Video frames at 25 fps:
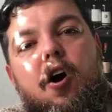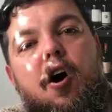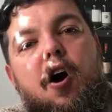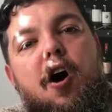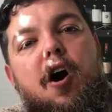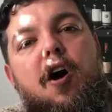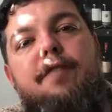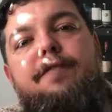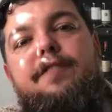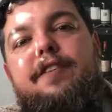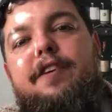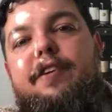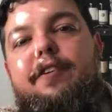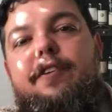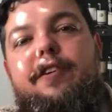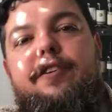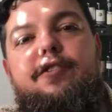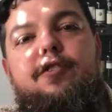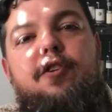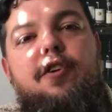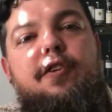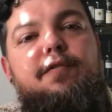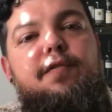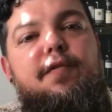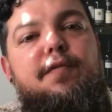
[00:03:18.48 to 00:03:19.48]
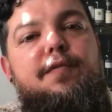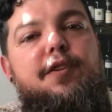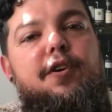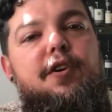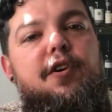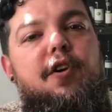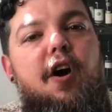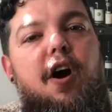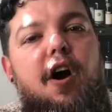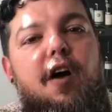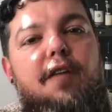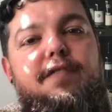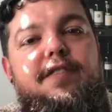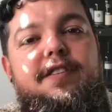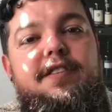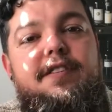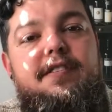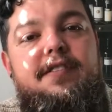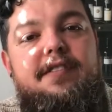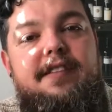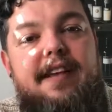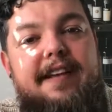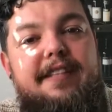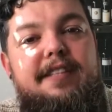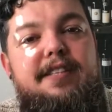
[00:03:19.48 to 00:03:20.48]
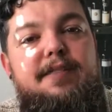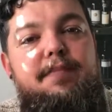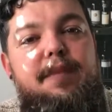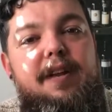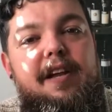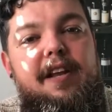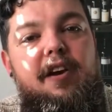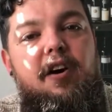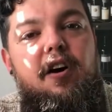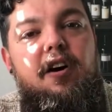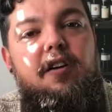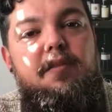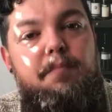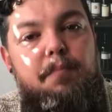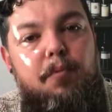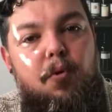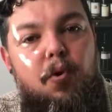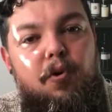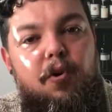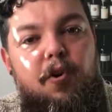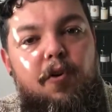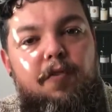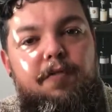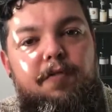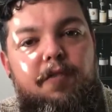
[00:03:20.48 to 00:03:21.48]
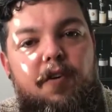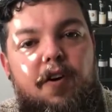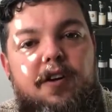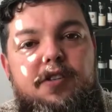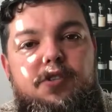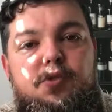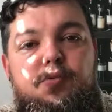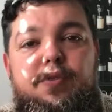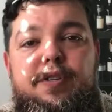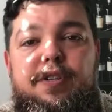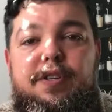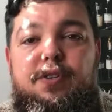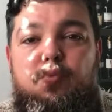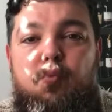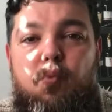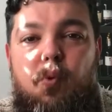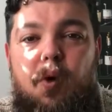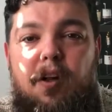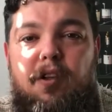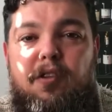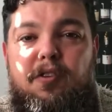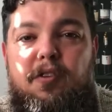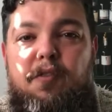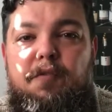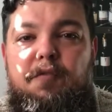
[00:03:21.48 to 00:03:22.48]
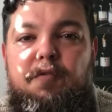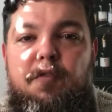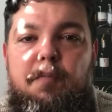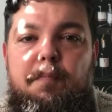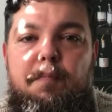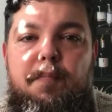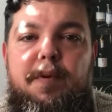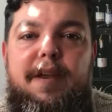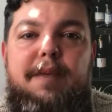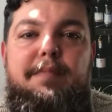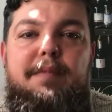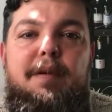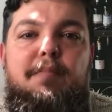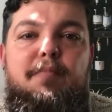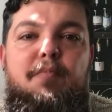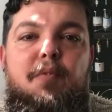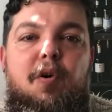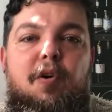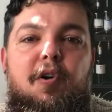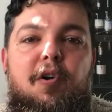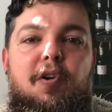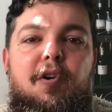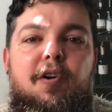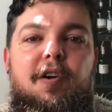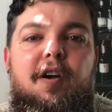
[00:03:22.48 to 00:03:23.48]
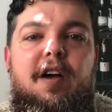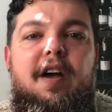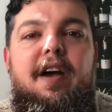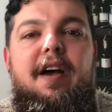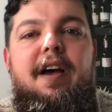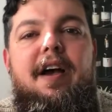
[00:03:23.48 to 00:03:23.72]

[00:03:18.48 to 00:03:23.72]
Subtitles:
after he returned from doing harvest in Saint-Emilion, Bordeaux, France, which is well known for premium Merlot,